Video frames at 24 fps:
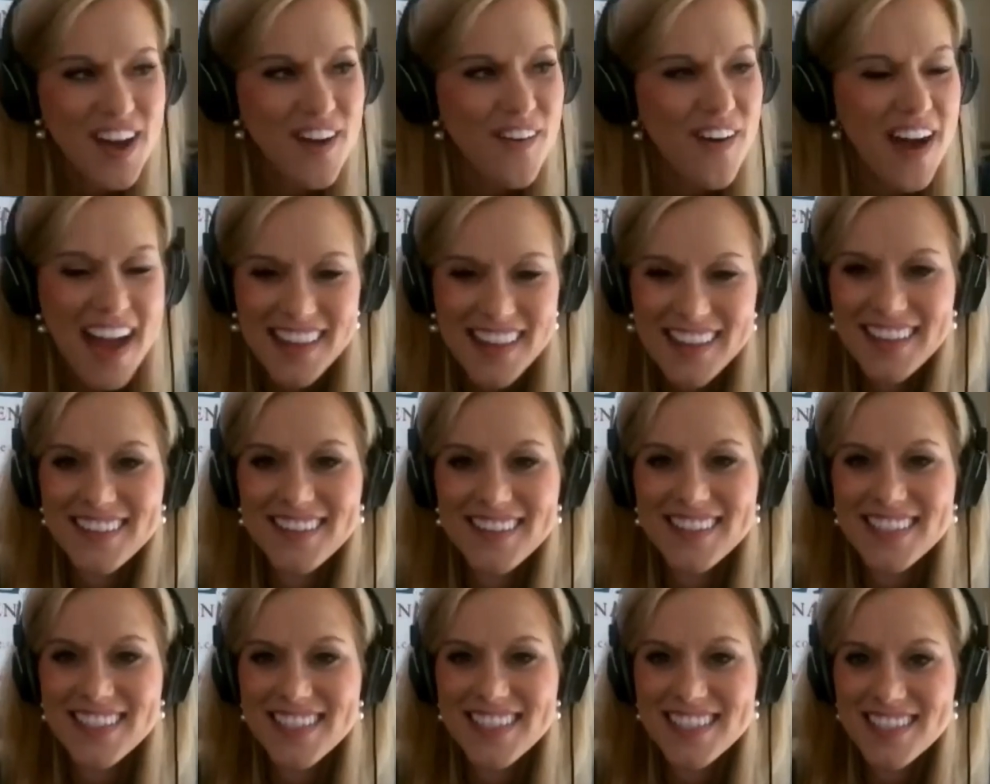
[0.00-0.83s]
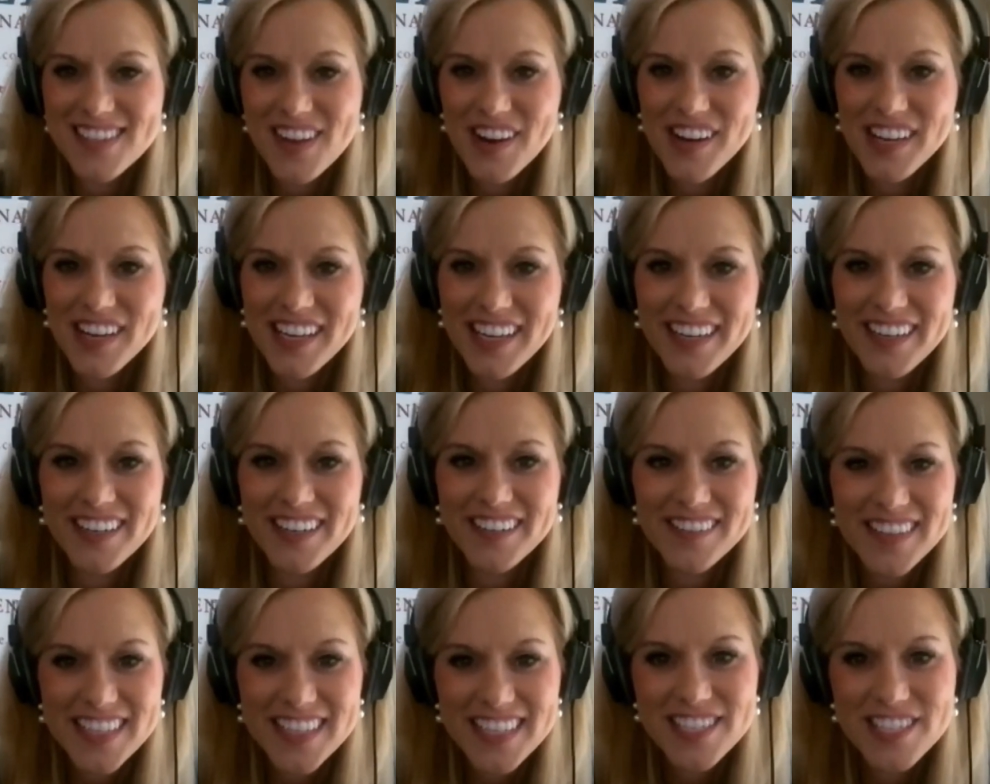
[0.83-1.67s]
I think this is our
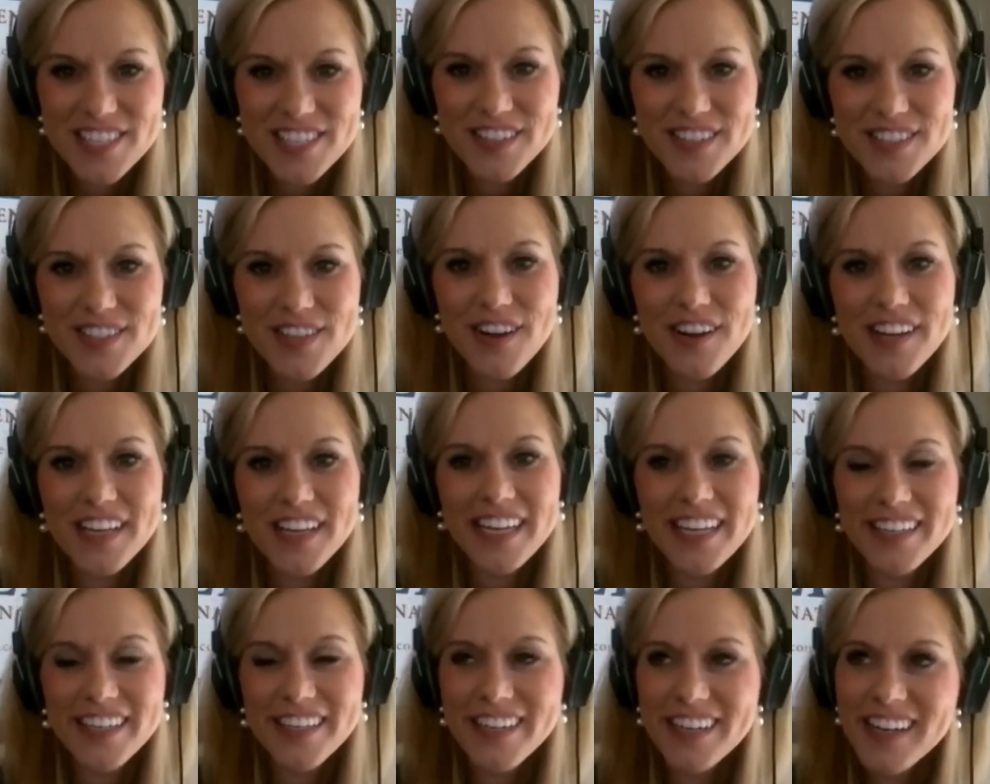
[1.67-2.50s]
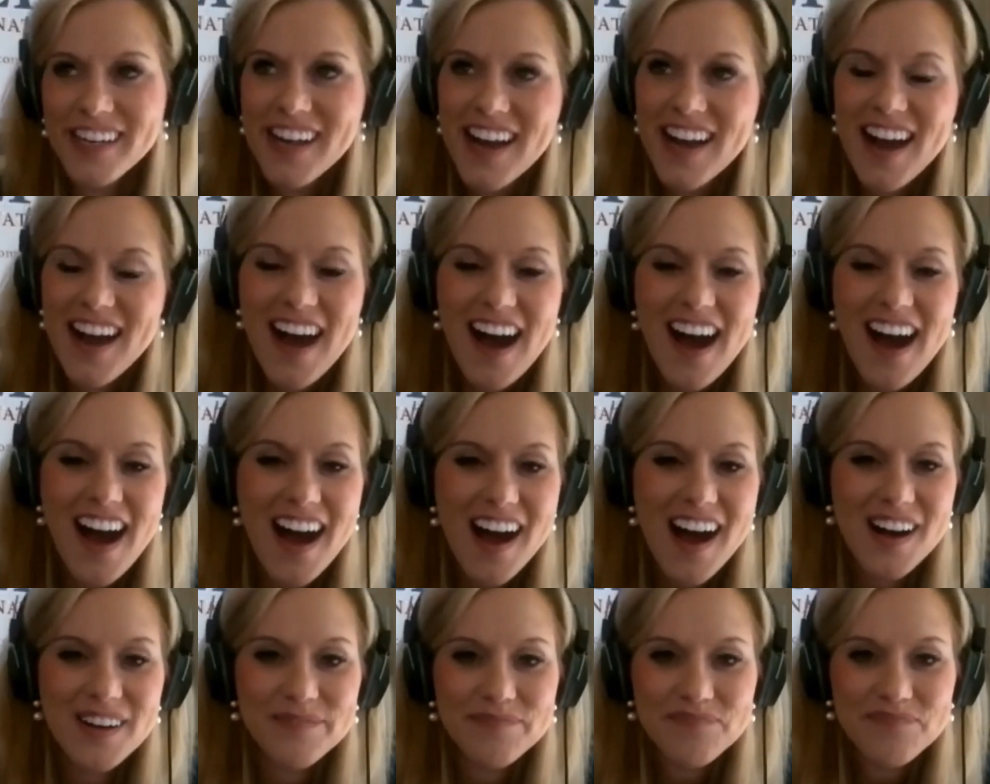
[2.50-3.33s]
year. This year is our year.
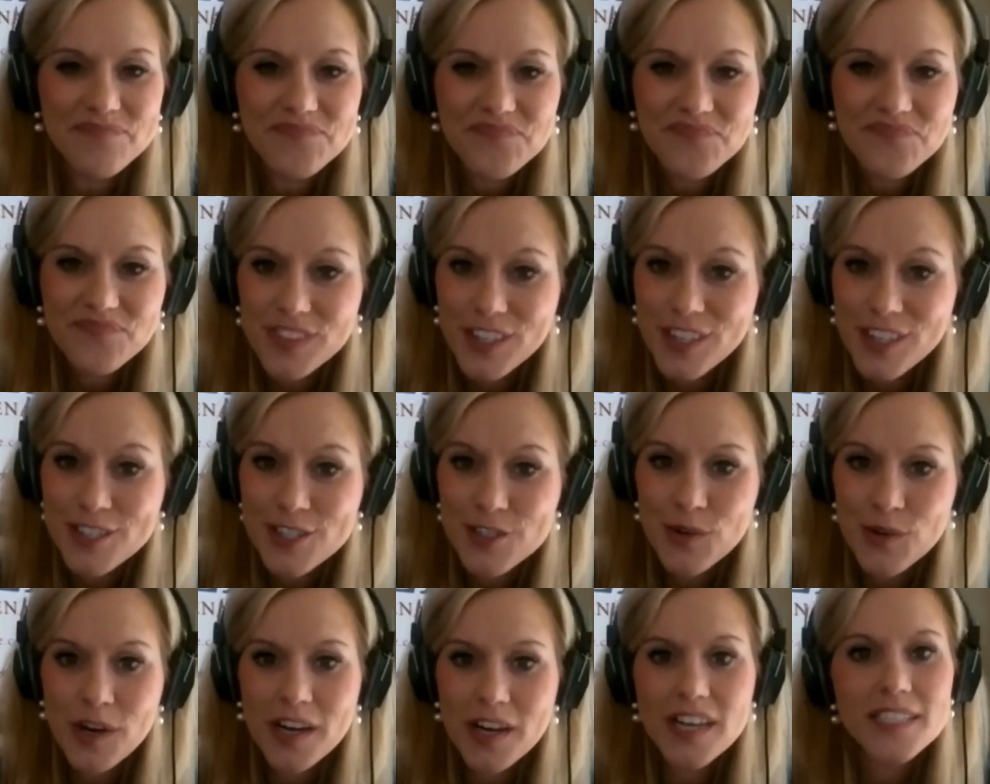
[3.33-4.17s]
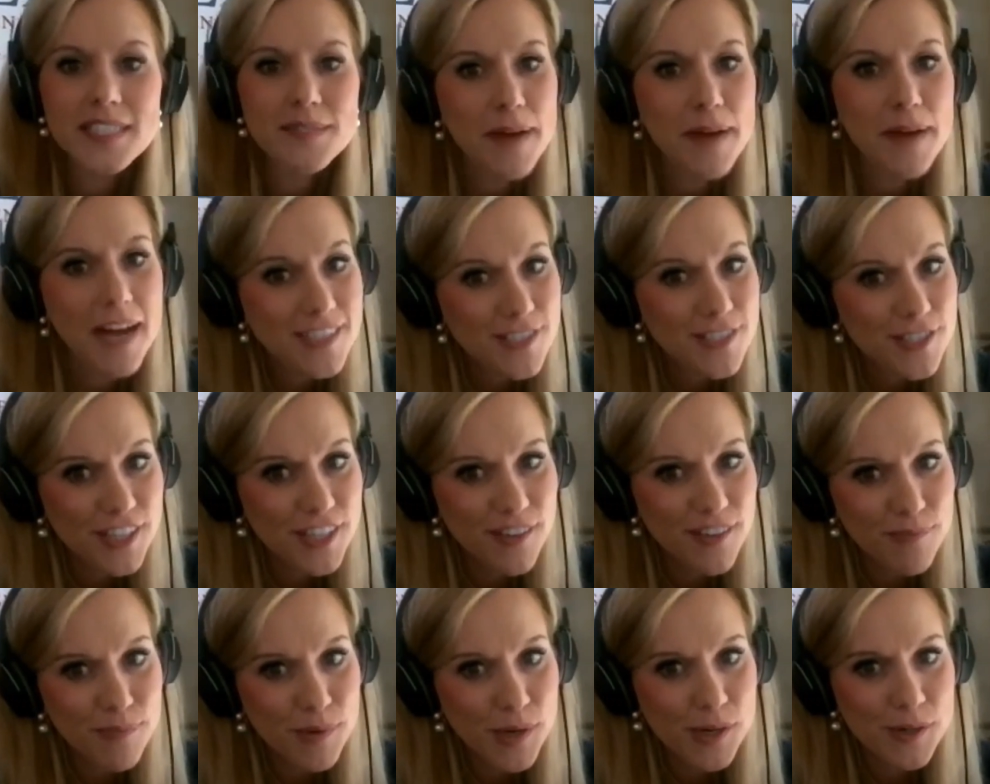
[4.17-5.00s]
Um, for sure,
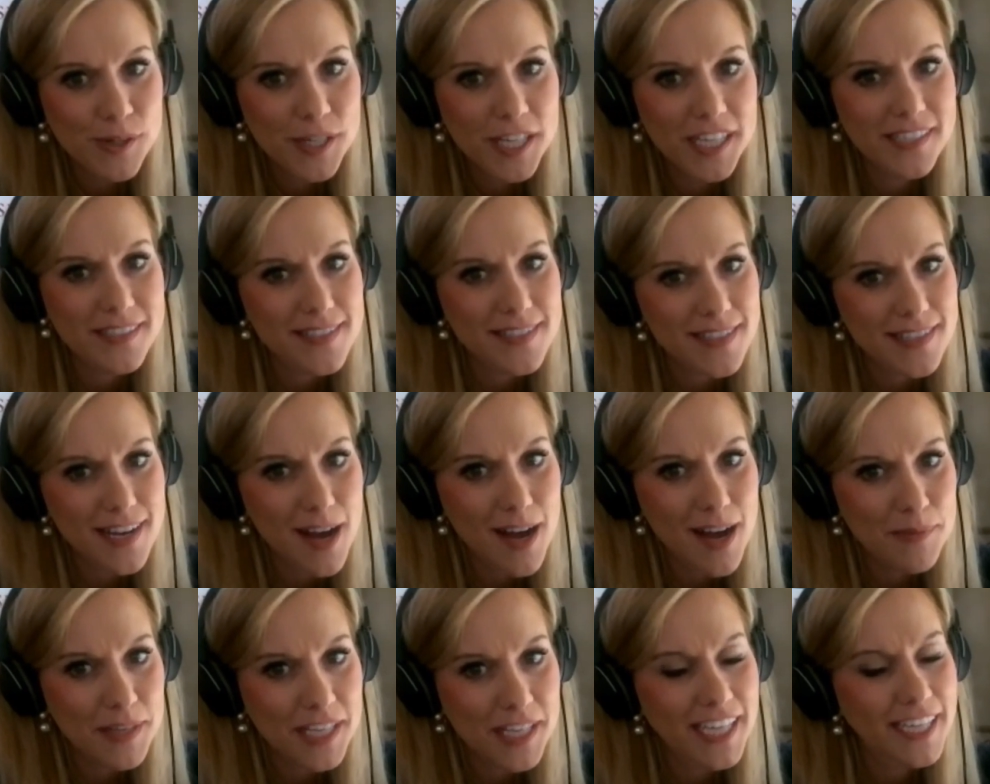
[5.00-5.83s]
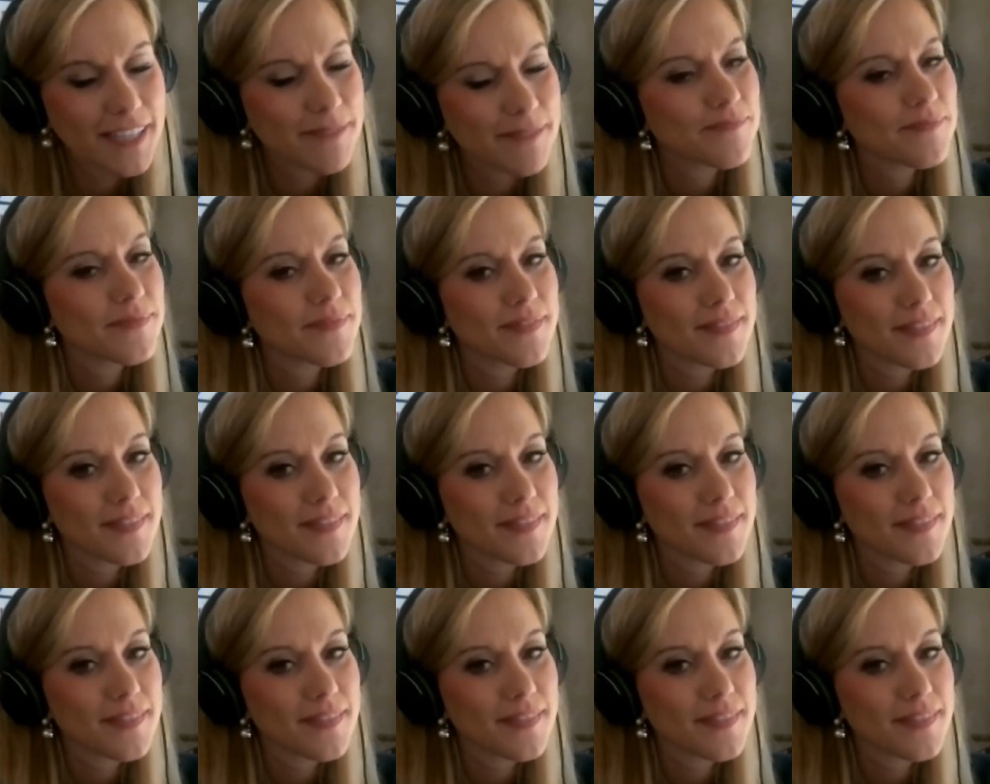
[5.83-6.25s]
especially if mm-hmm. Bernie is the nominee.